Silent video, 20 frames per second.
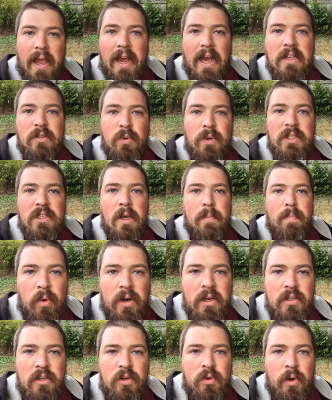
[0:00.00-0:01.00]
Hey guys, what's up?
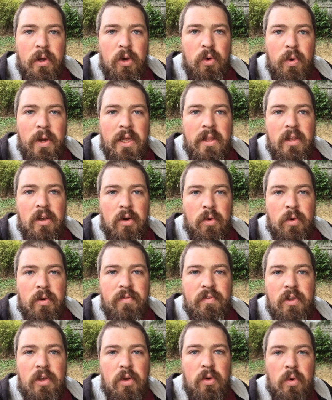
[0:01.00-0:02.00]
Wanted to do a quick little
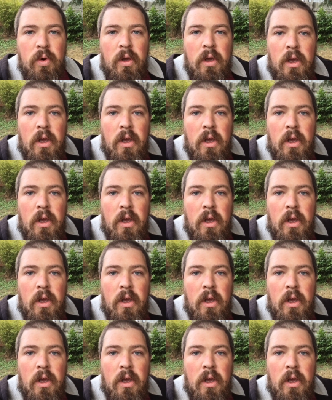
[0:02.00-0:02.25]
review